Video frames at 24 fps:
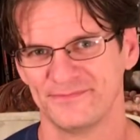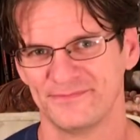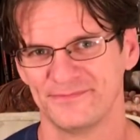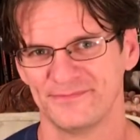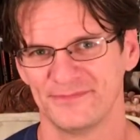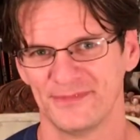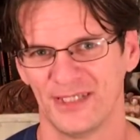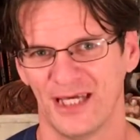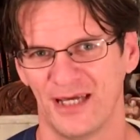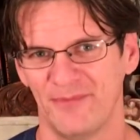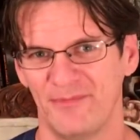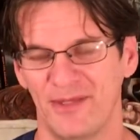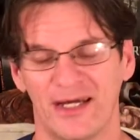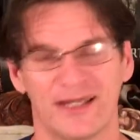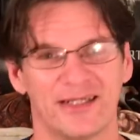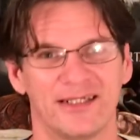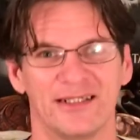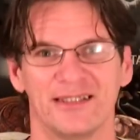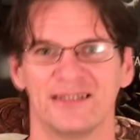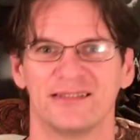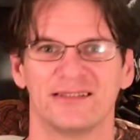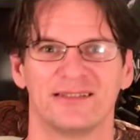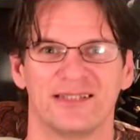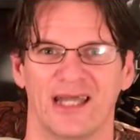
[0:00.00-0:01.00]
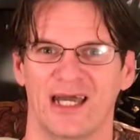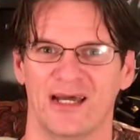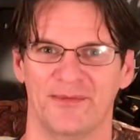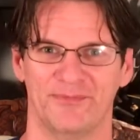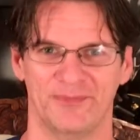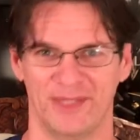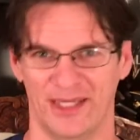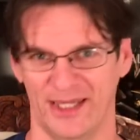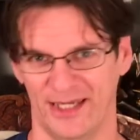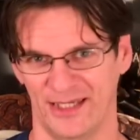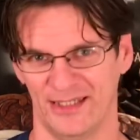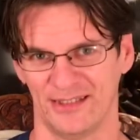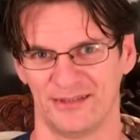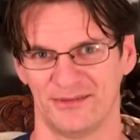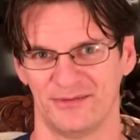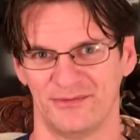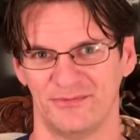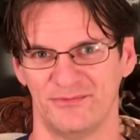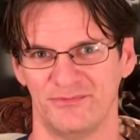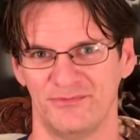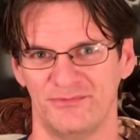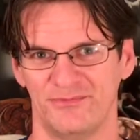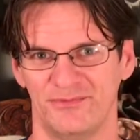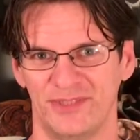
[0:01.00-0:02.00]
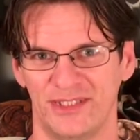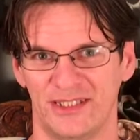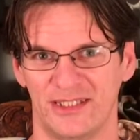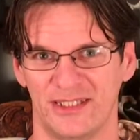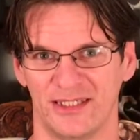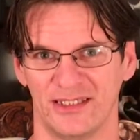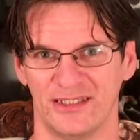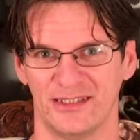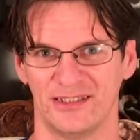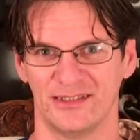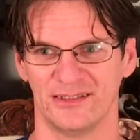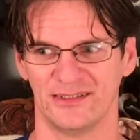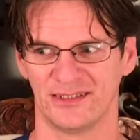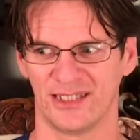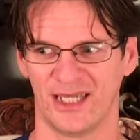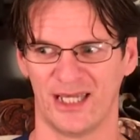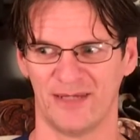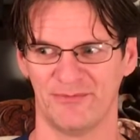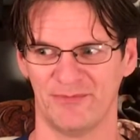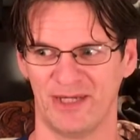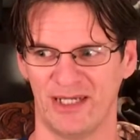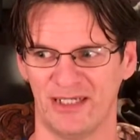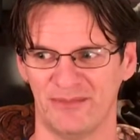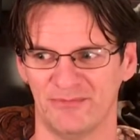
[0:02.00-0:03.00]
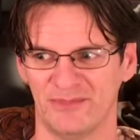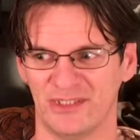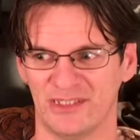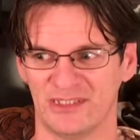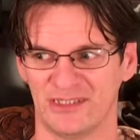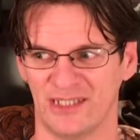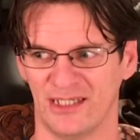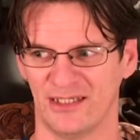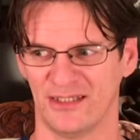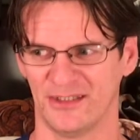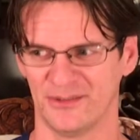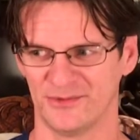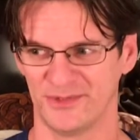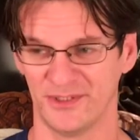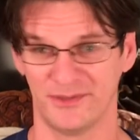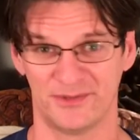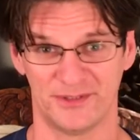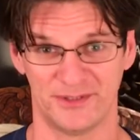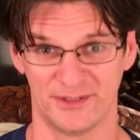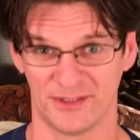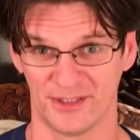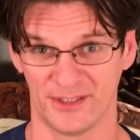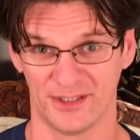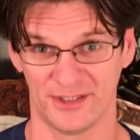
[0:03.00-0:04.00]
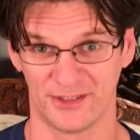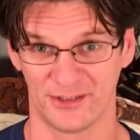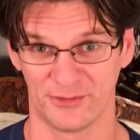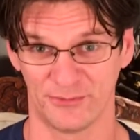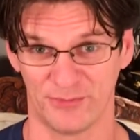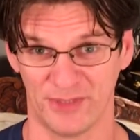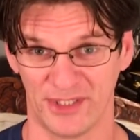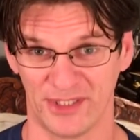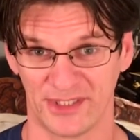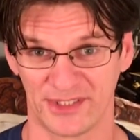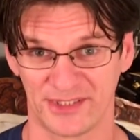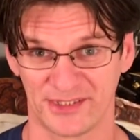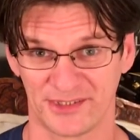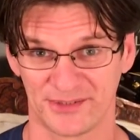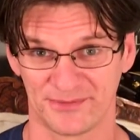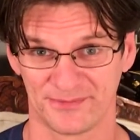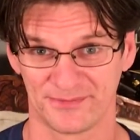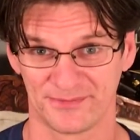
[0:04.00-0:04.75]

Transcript: I'm not going to stop that because I might miss out on 50 or 100 bucks.